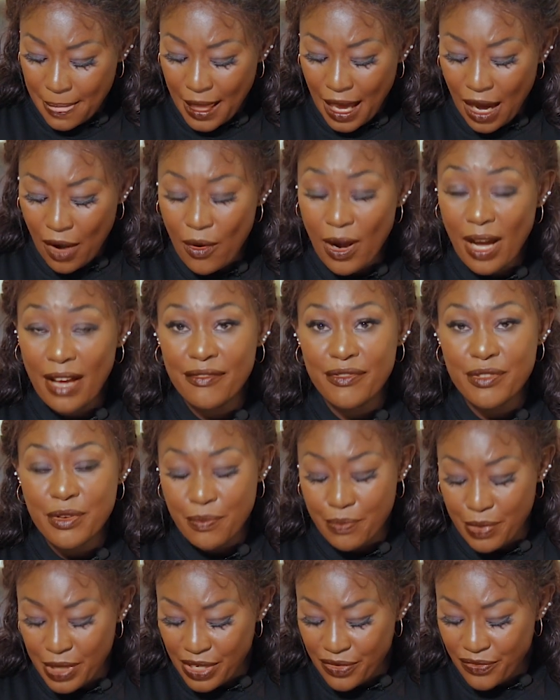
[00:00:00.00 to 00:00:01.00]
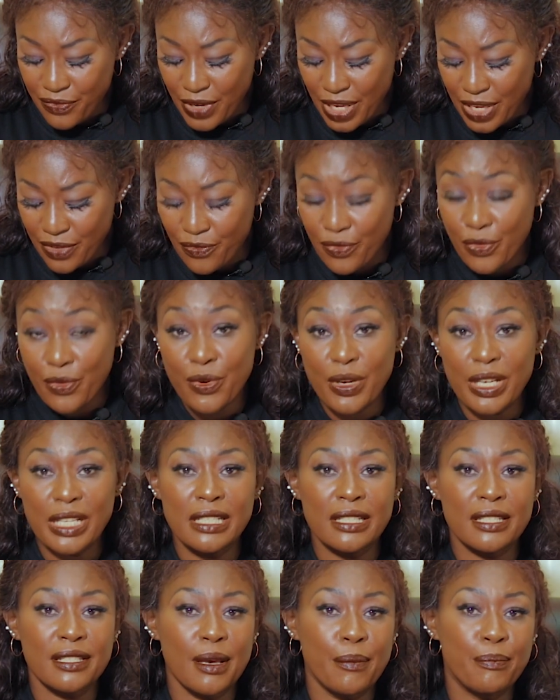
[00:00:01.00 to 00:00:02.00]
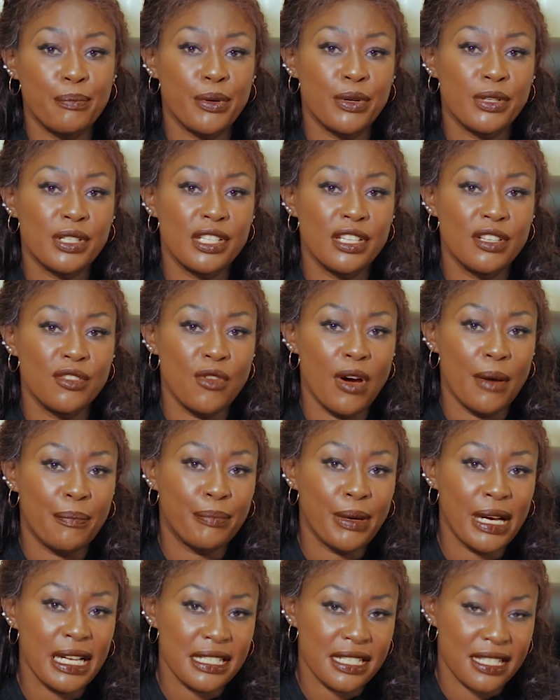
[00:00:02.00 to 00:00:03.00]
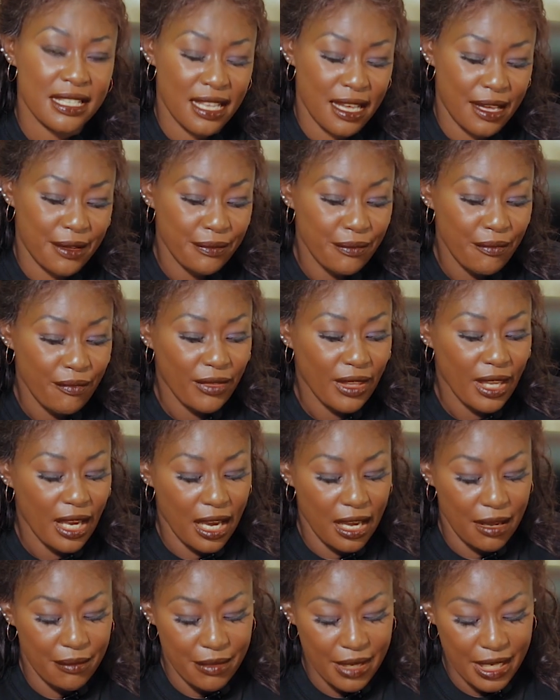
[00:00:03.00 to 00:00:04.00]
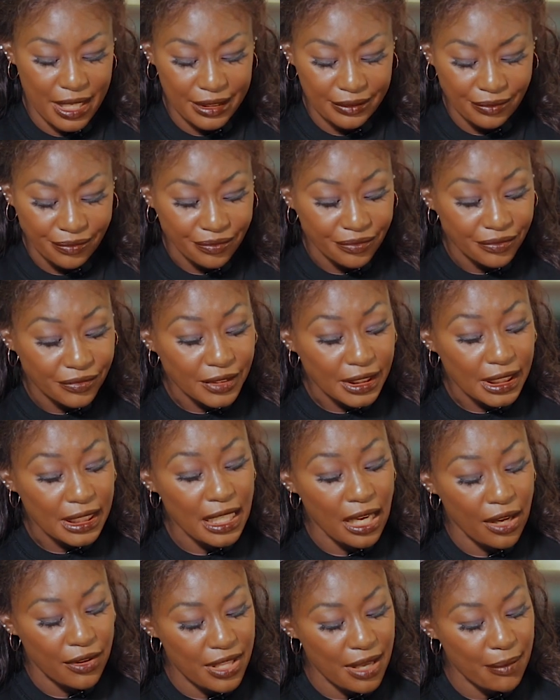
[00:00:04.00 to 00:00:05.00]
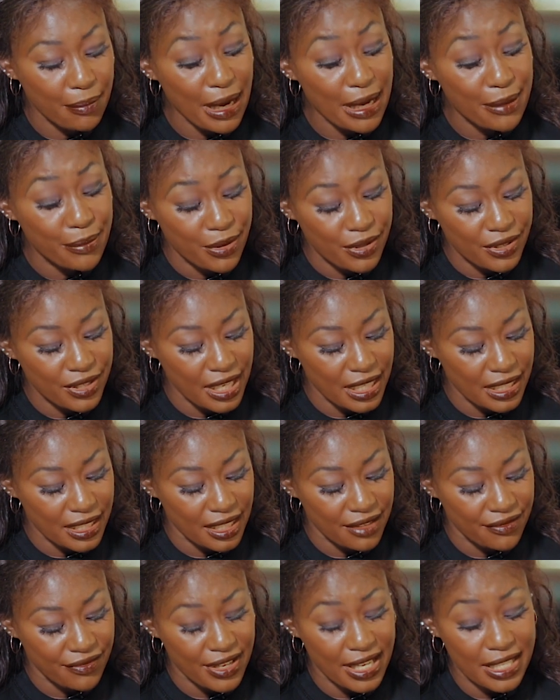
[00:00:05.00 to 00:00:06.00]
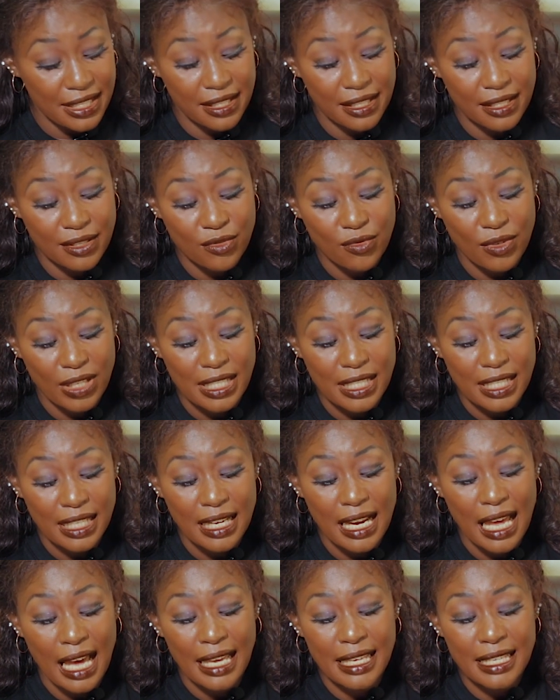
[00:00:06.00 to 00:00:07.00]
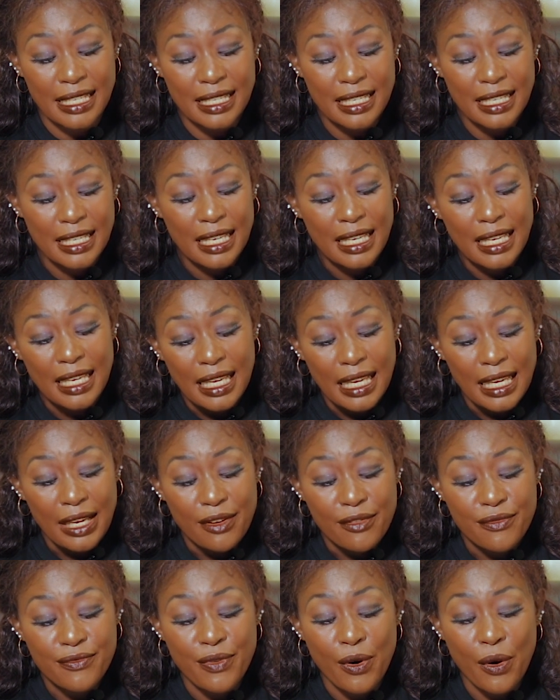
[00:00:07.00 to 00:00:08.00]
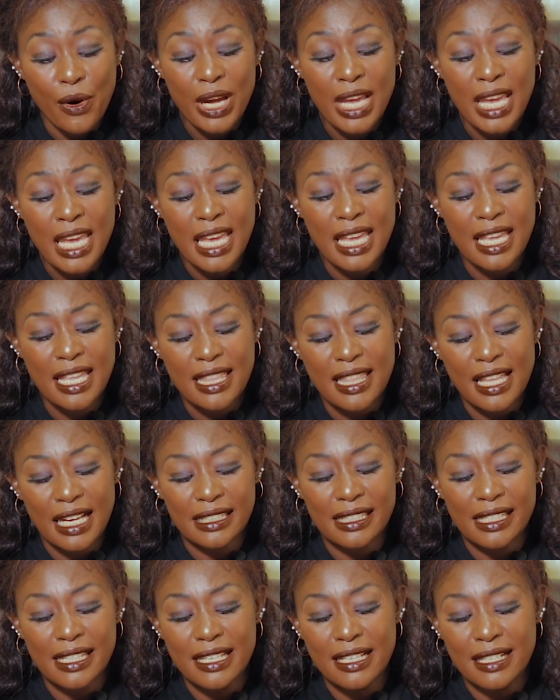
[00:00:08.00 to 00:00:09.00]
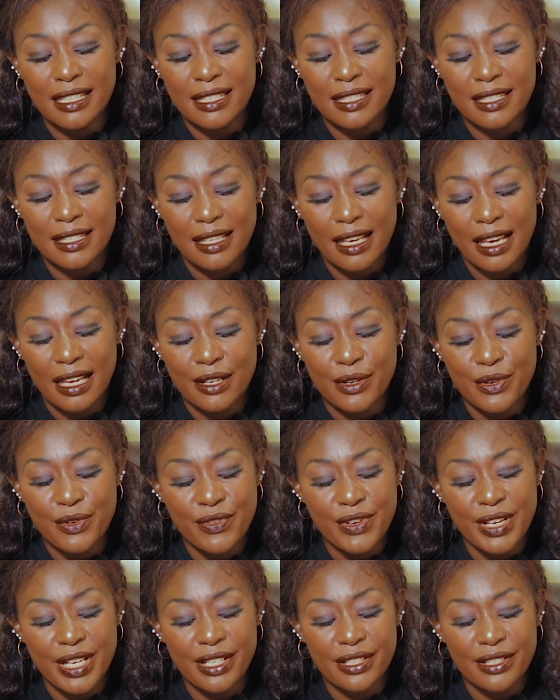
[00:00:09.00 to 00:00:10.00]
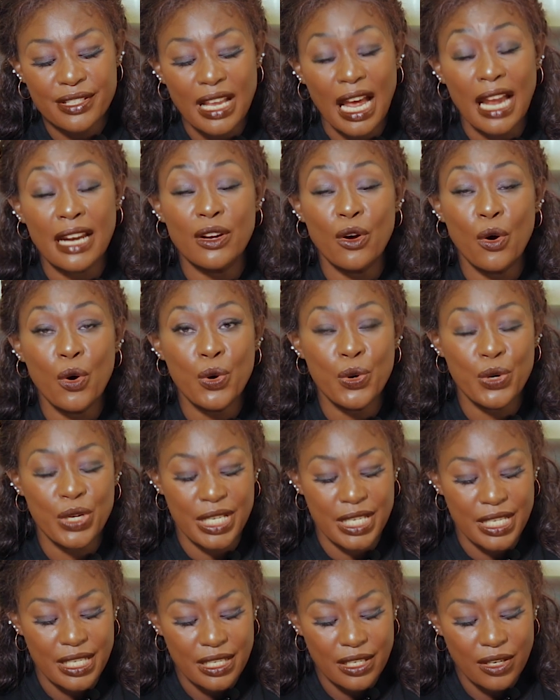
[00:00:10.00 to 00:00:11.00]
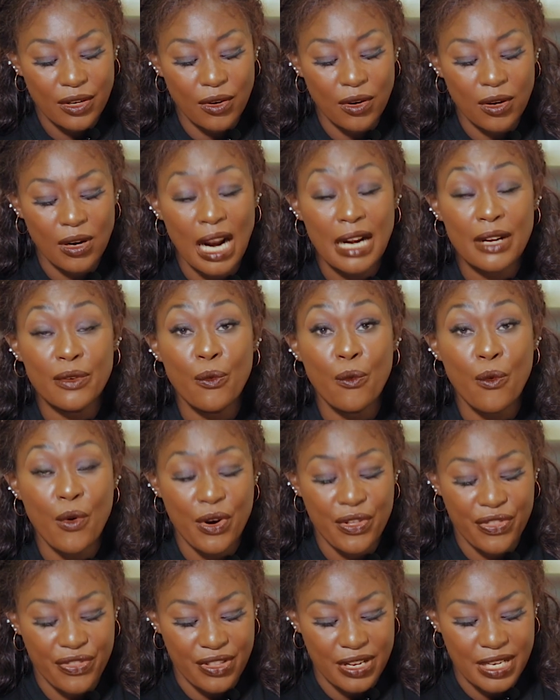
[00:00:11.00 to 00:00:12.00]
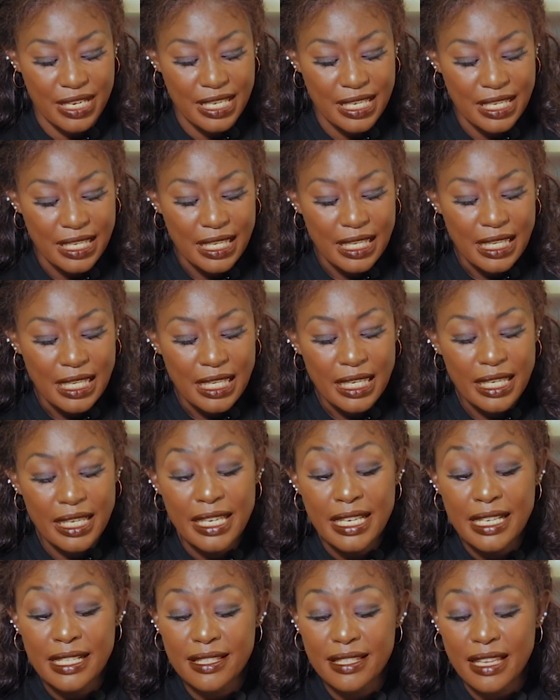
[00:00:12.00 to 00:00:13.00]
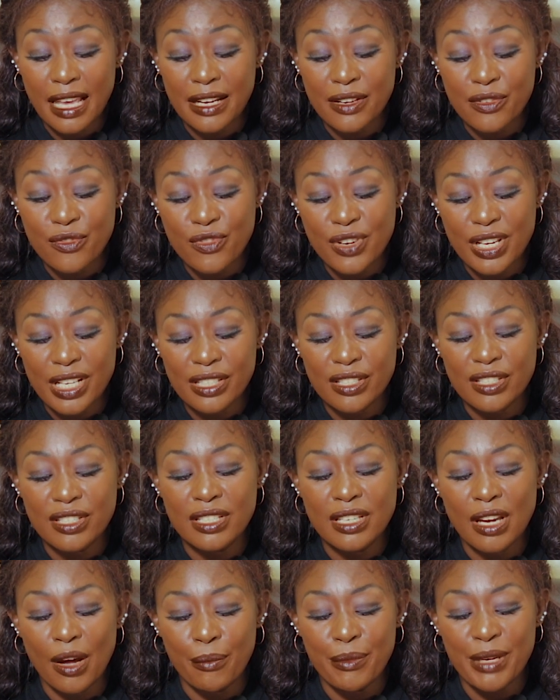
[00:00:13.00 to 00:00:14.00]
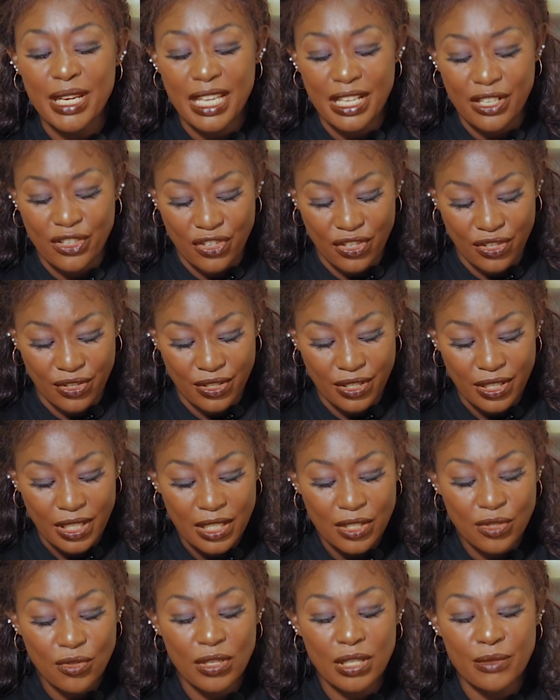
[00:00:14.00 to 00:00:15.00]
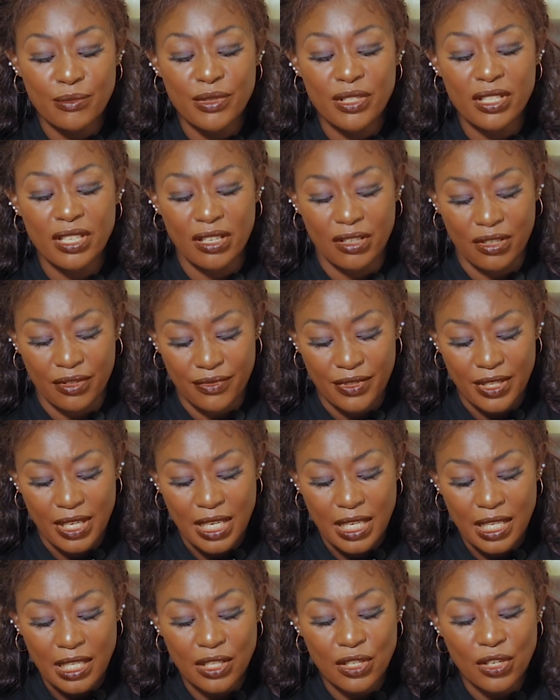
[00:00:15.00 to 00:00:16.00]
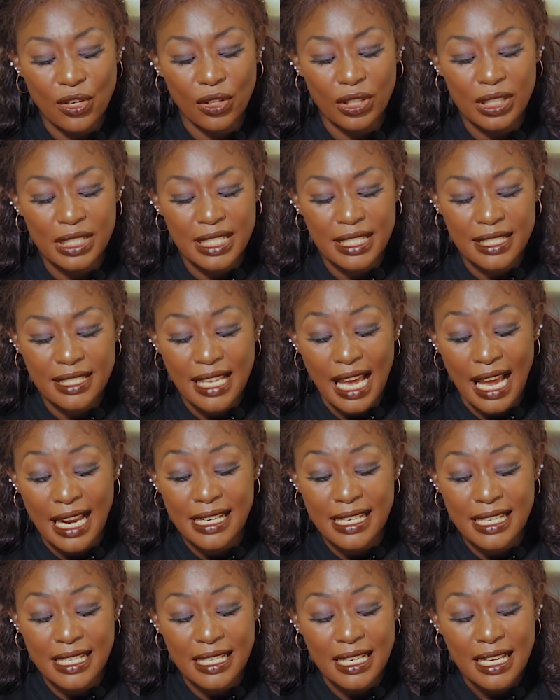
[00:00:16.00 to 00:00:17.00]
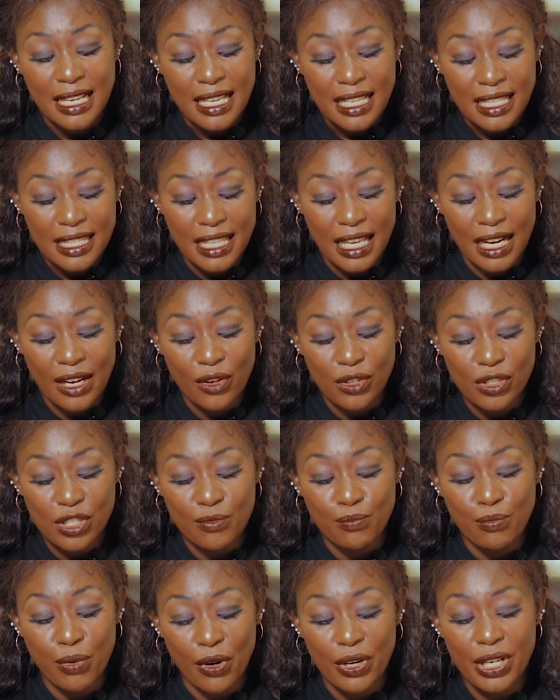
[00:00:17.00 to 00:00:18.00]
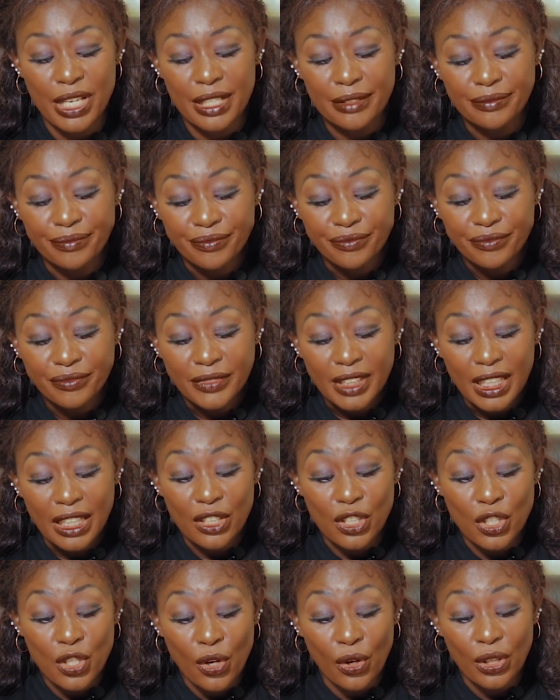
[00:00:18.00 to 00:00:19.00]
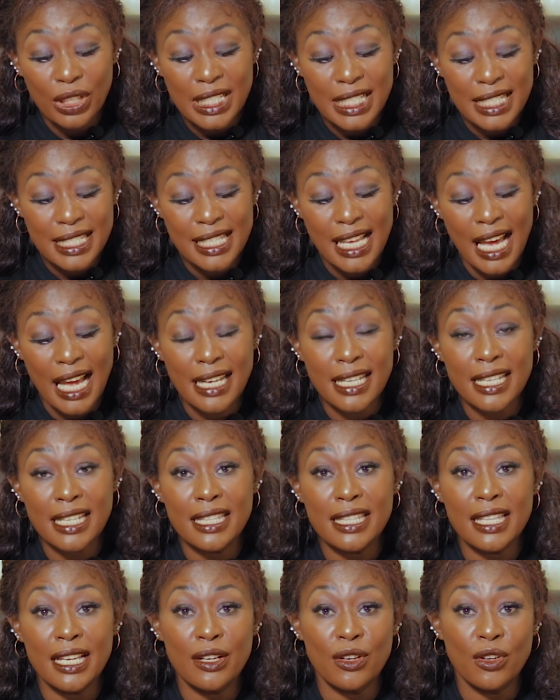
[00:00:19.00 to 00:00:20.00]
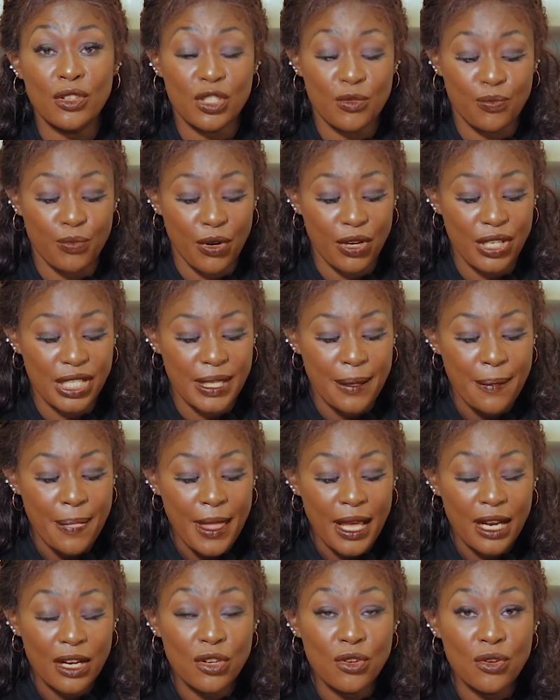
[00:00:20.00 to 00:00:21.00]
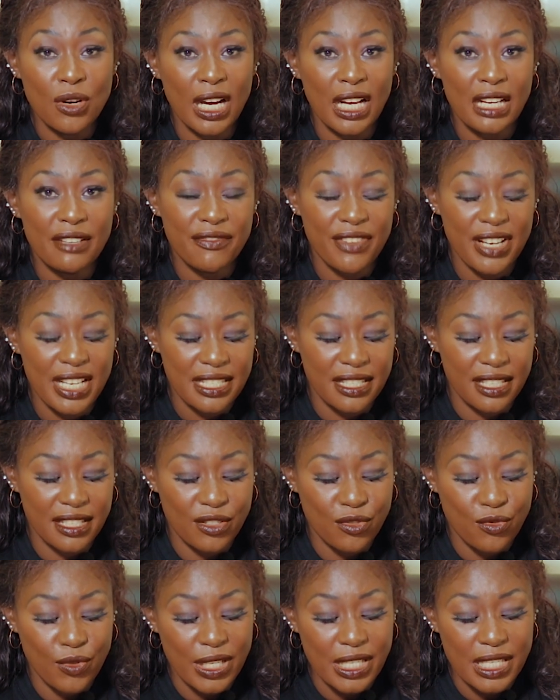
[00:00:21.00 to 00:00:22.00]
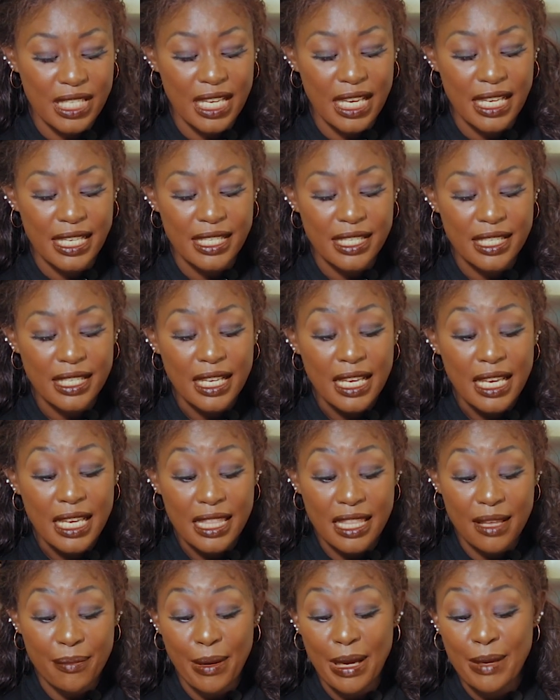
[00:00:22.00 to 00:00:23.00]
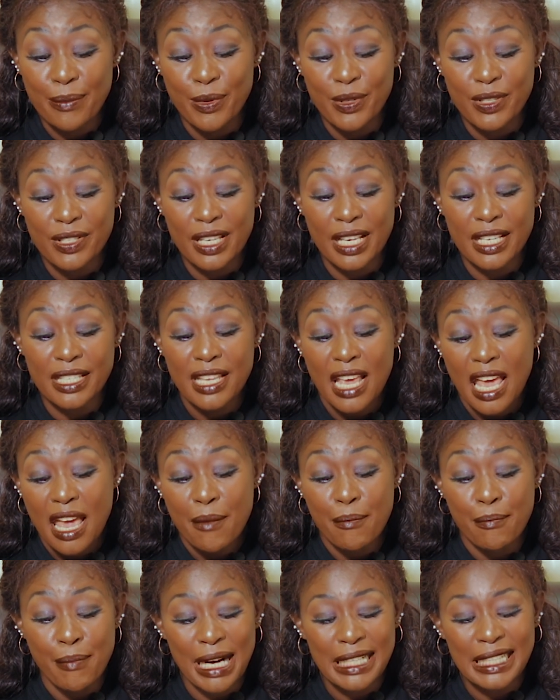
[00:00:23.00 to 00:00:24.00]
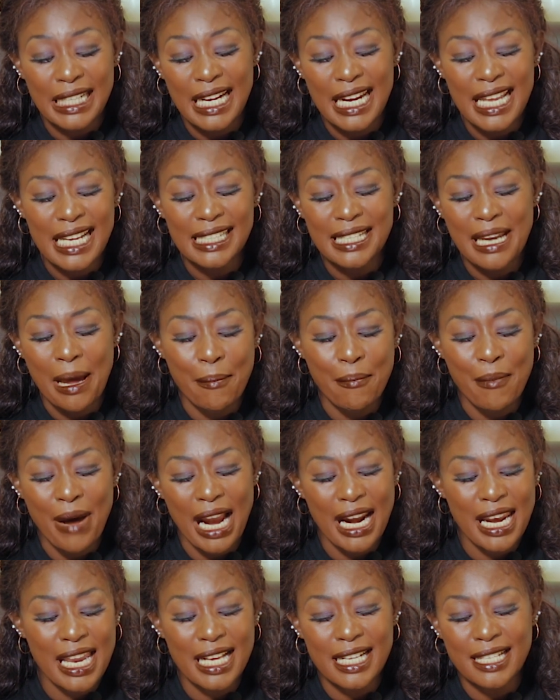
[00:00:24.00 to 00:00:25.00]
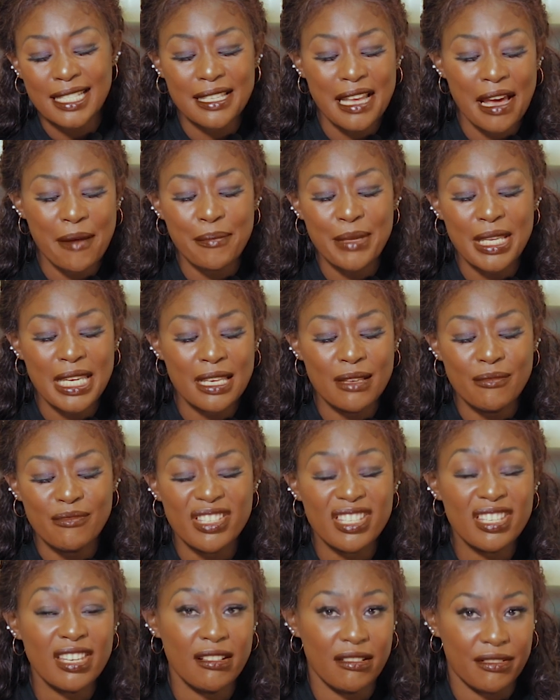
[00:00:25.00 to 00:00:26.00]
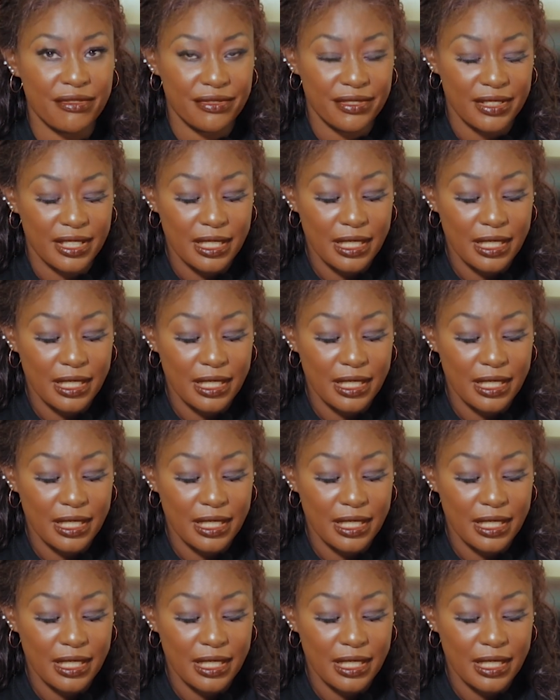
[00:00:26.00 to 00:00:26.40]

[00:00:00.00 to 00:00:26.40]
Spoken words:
How have you been faithful in supporting your pastor? Amen. Now, the Bible says in verses 29, for he that eats and drinks unholy or unworthily, eats and drinks damnation to himself, not discerning the Lord's body. Not discerning the Lord's body. Look at verses 28. The Bible says, but let a man examine himself.